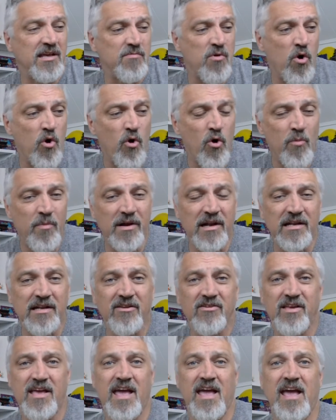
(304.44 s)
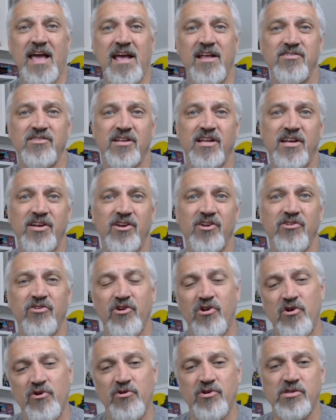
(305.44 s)
him home in a little cage and let your little
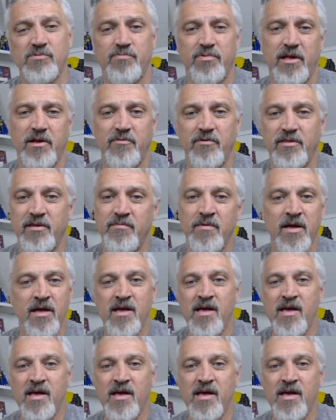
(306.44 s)
girls play with him?